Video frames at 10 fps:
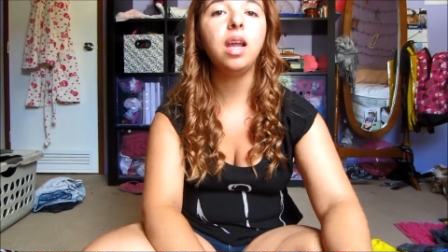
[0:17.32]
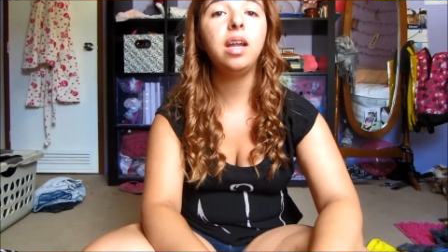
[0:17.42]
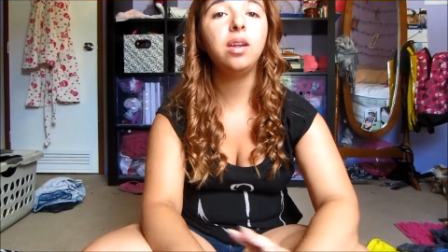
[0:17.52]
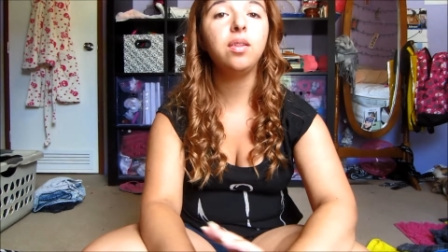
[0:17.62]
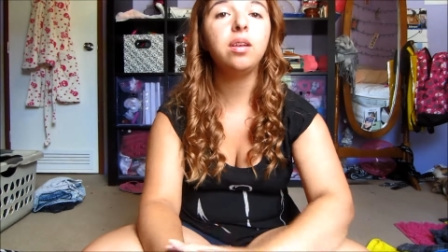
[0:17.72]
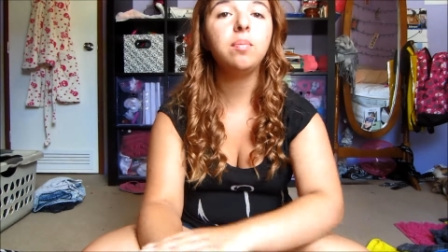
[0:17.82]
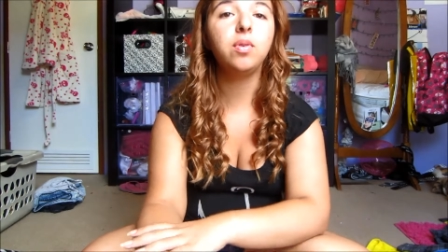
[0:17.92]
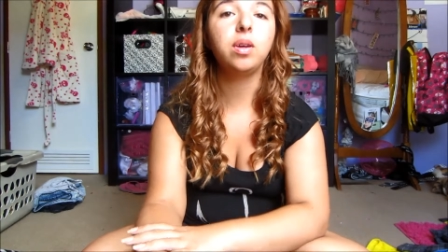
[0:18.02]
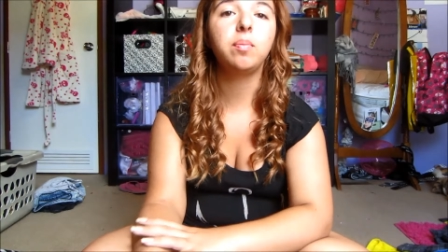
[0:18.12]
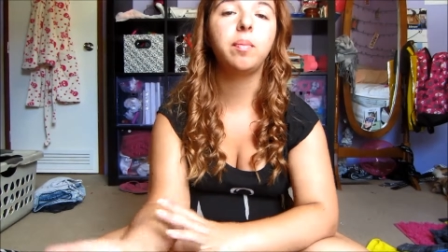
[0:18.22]
I know that I'm
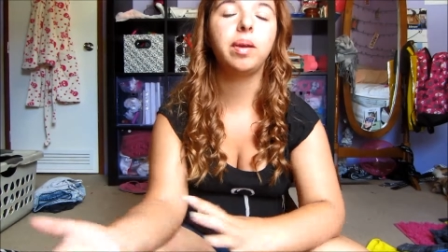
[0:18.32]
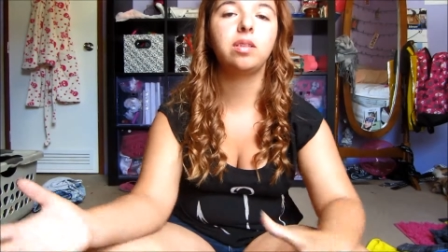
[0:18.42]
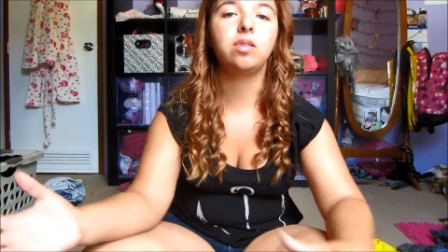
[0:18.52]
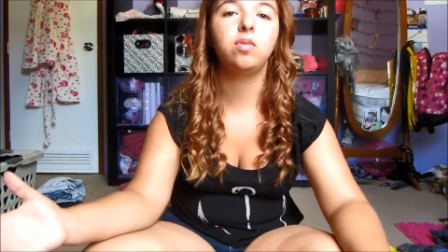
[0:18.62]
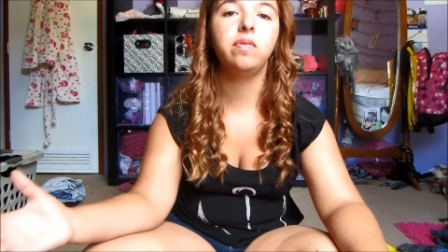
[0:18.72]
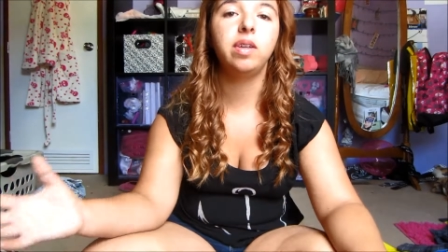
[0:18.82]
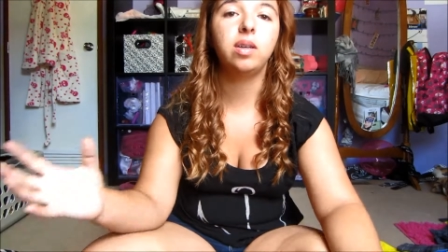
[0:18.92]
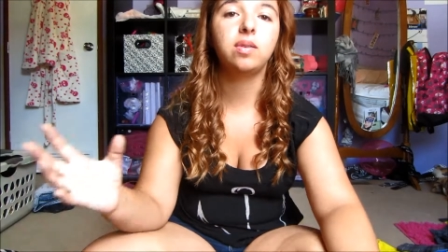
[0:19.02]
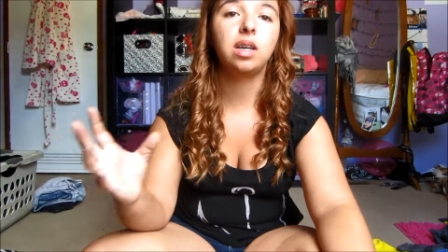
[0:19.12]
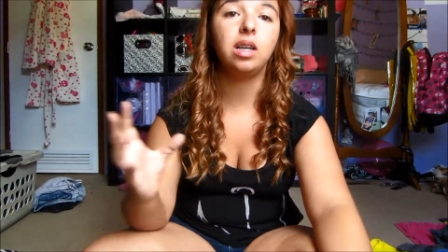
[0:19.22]
doing my back to school
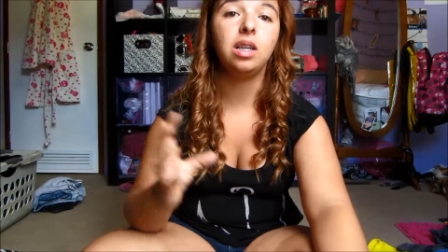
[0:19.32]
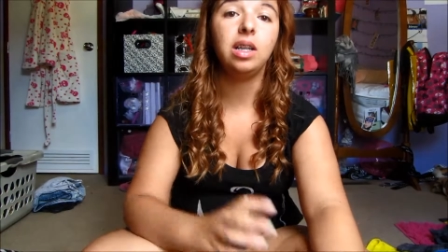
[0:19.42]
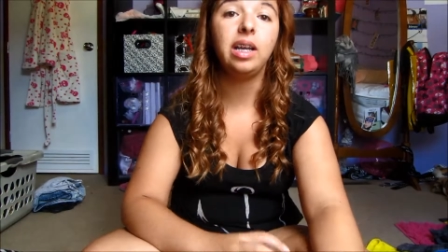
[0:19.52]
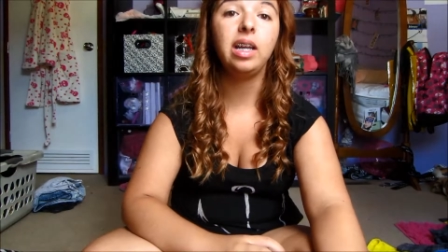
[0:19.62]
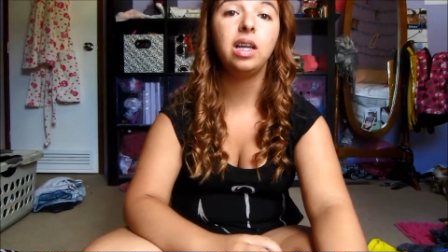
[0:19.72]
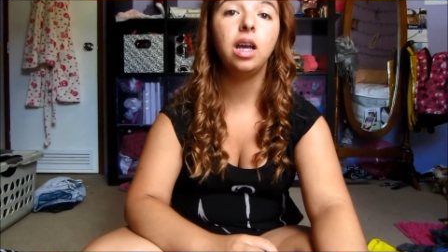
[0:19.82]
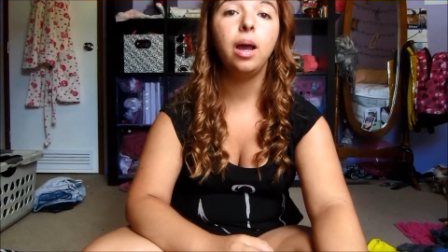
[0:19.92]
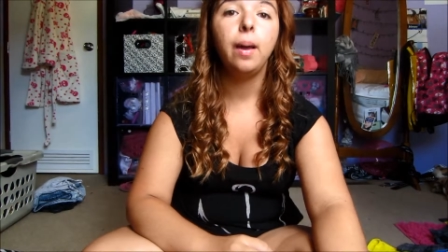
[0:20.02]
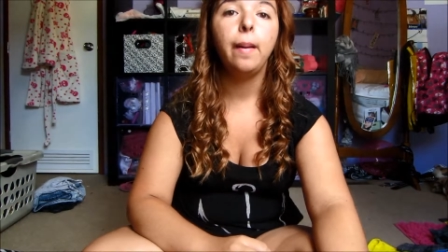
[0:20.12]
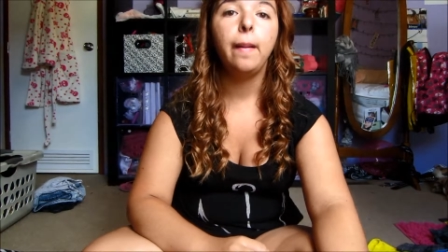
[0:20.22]
videos kind of late,
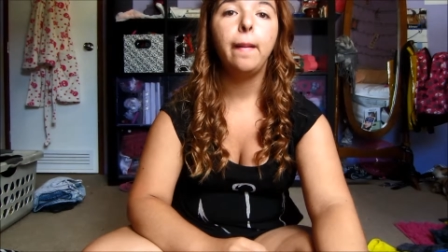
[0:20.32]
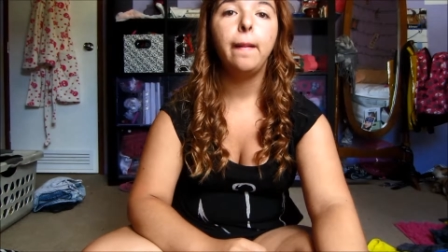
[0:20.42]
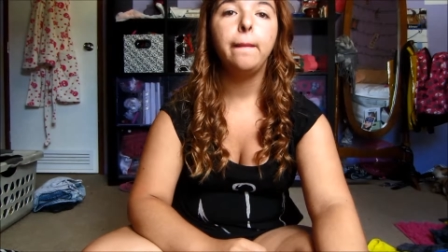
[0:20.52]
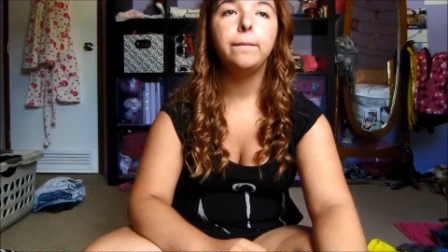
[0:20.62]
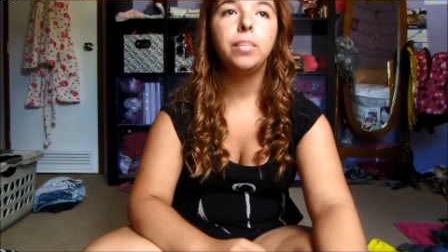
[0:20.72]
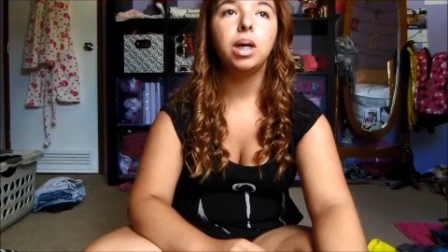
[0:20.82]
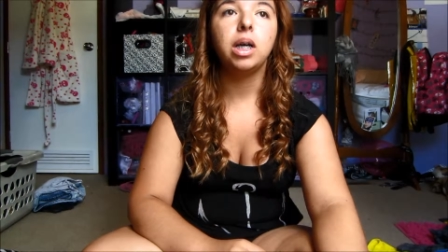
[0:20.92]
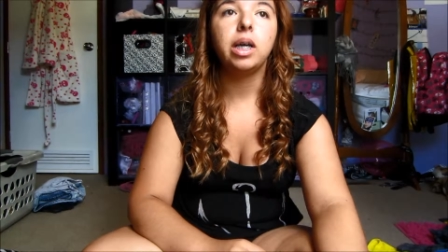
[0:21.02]
but